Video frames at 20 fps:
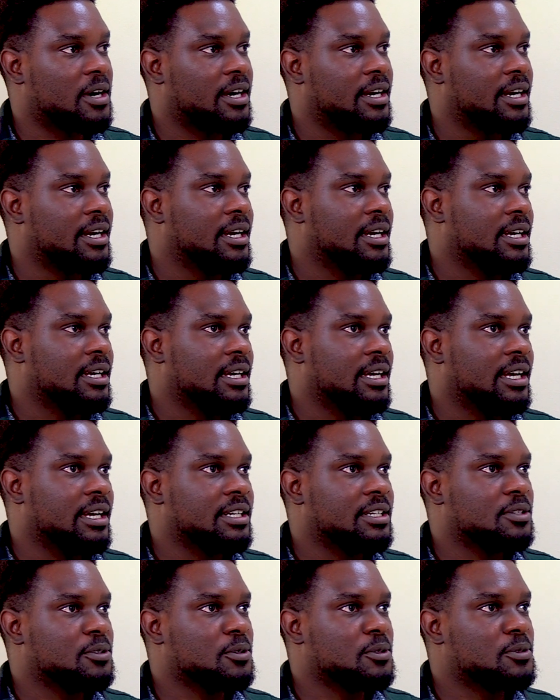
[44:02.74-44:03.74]
are.
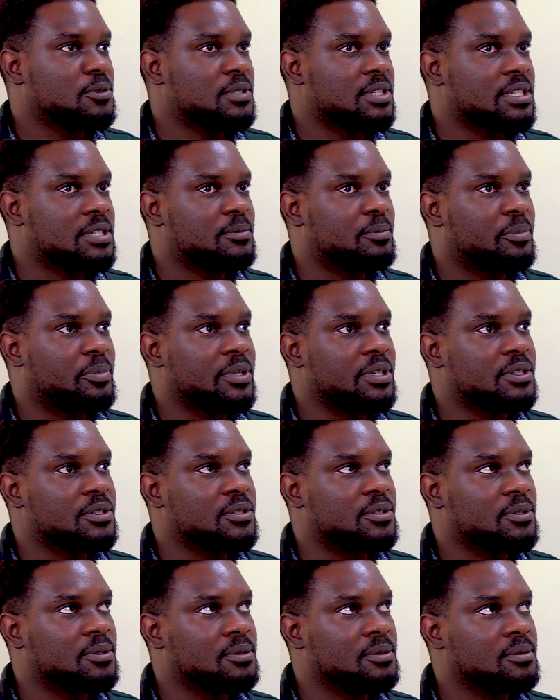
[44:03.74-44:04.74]
And it also just
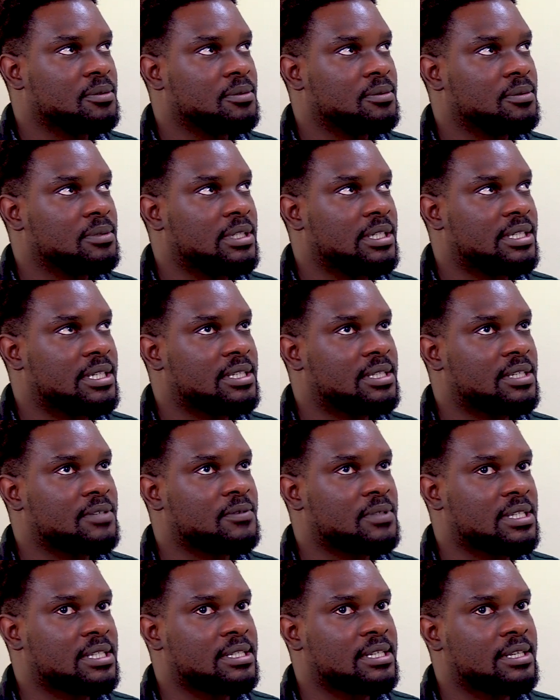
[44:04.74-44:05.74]
it just
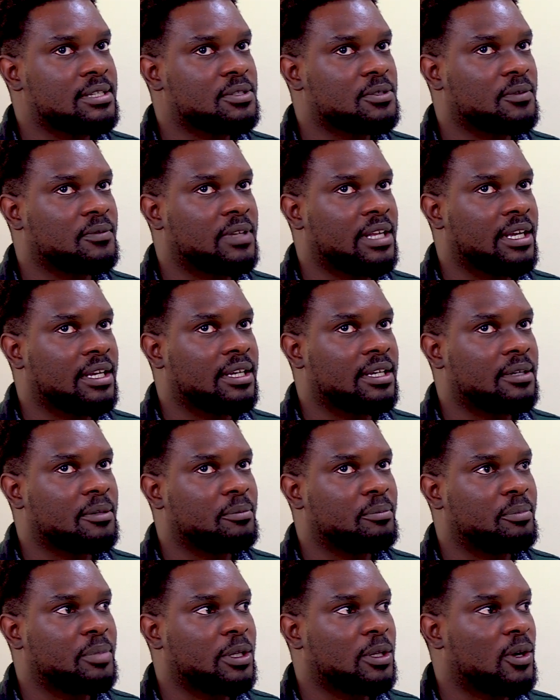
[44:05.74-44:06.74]
gives a sense of like
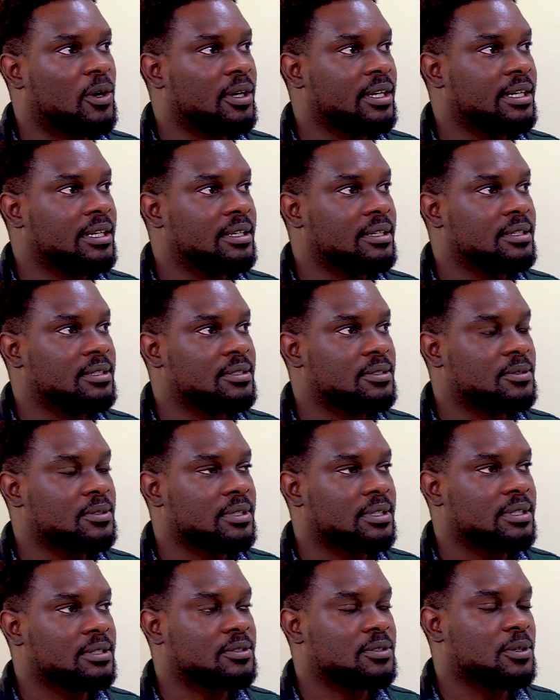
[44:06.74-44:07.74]
belonging
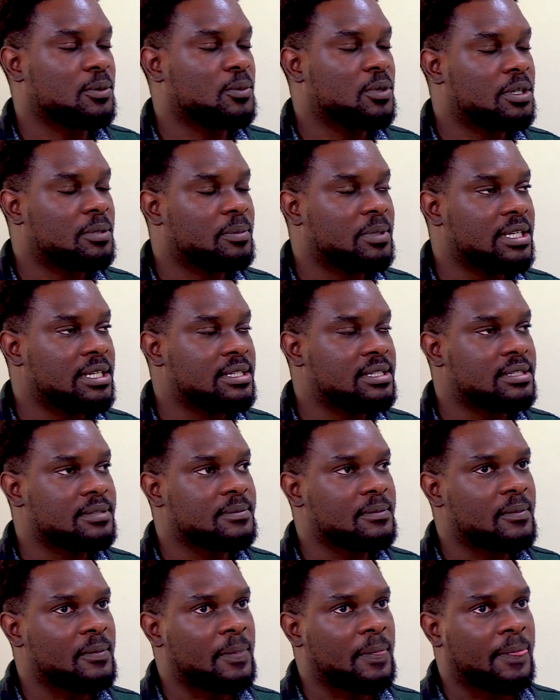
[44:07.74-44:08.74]
to the workplace.
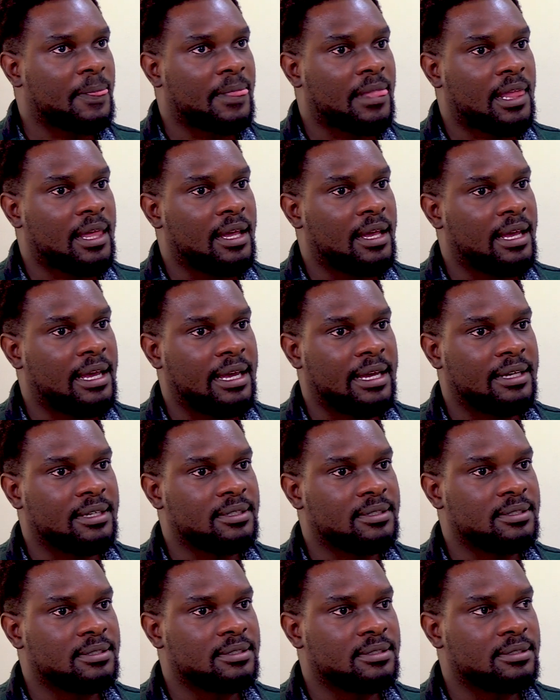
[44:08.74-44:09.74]

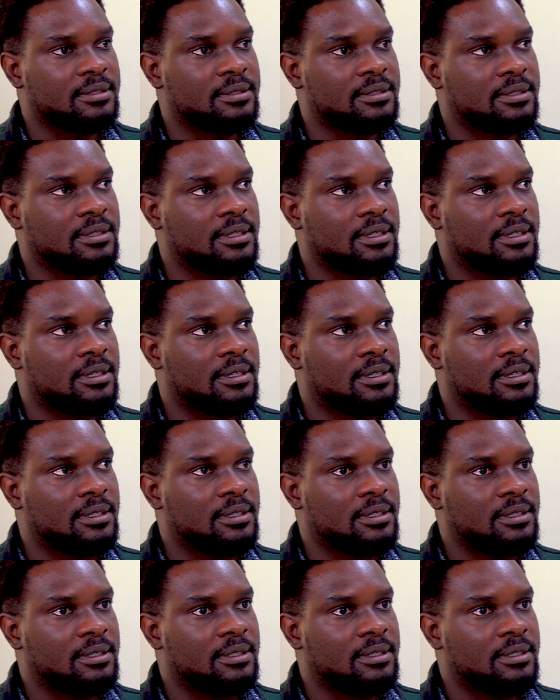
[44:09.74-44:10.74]
And
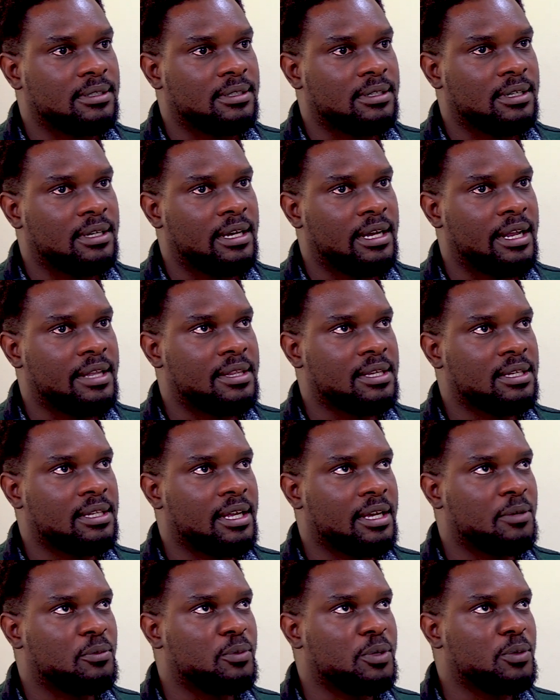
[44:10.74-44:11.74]
I think
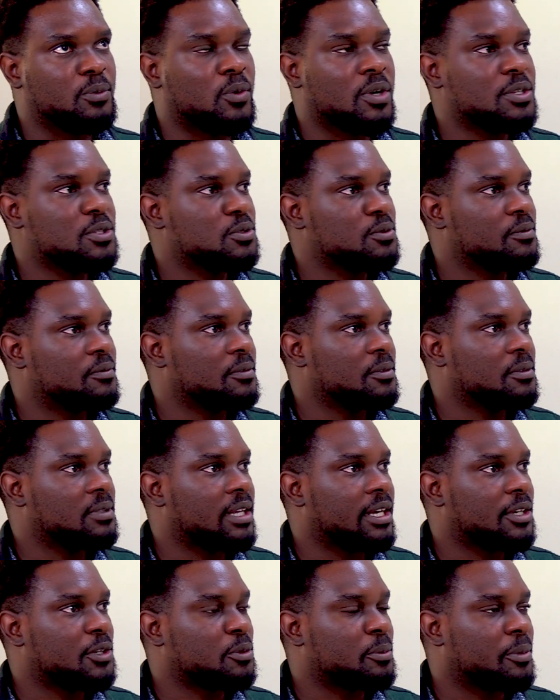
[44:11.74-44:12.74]
like once you feel
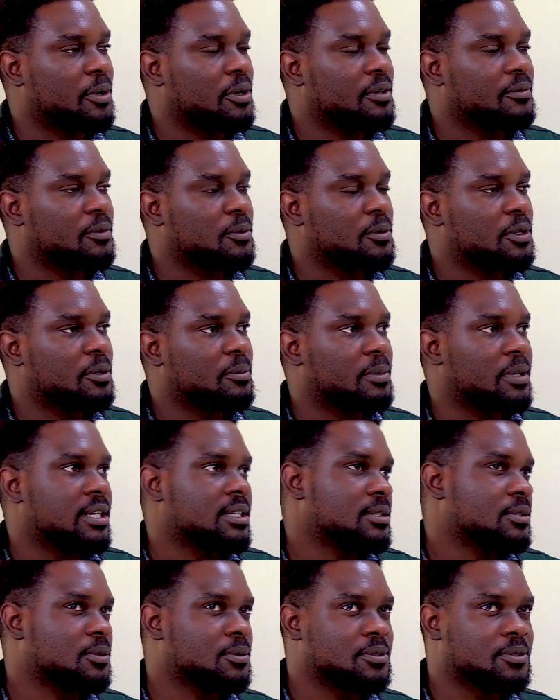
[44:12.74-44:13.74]
like you're part of a
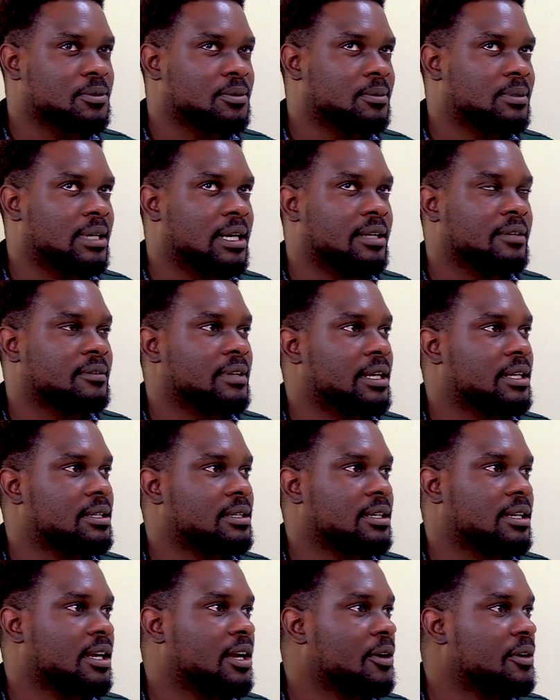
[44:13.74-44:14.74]
workplace, it also kind of like
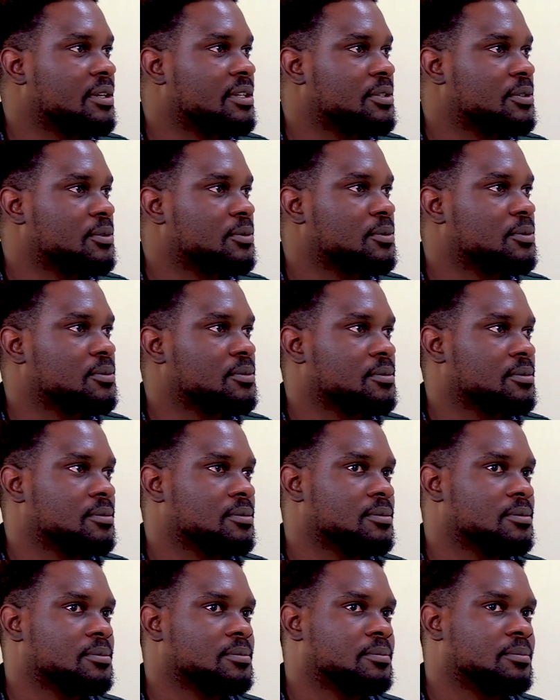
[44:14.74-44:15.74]
encourages you
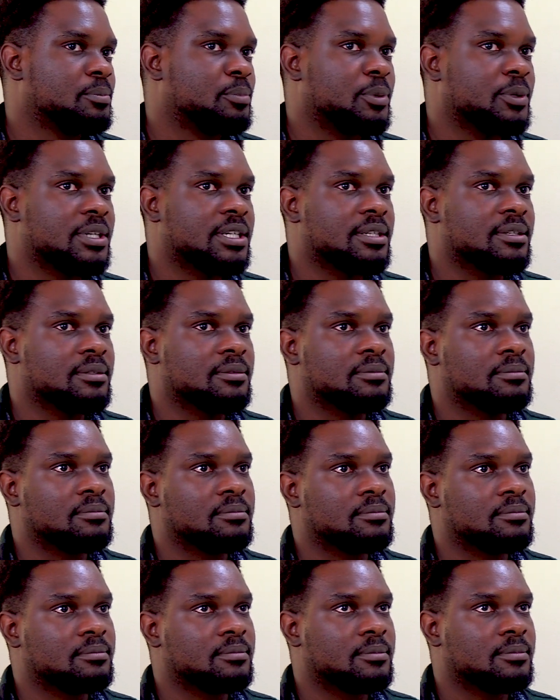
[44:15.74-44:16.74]
to put in
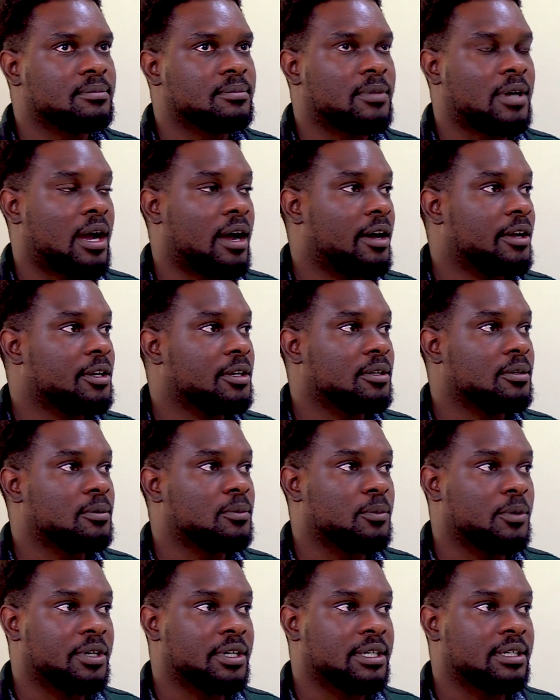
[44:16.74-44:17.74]
harder
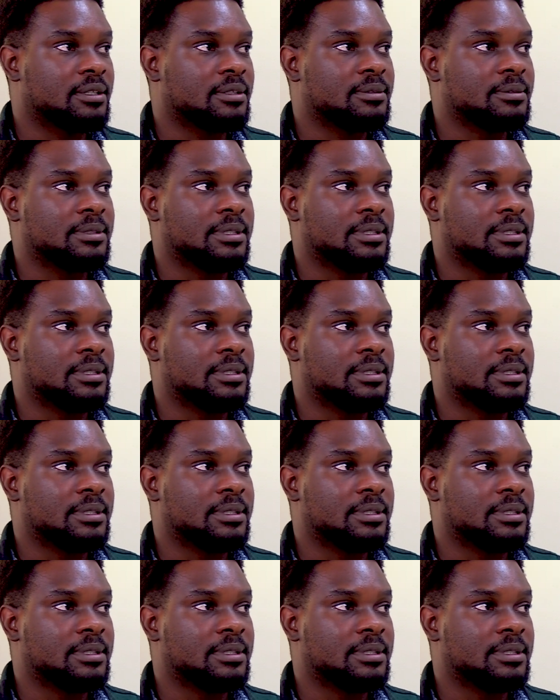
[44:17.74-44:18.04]
work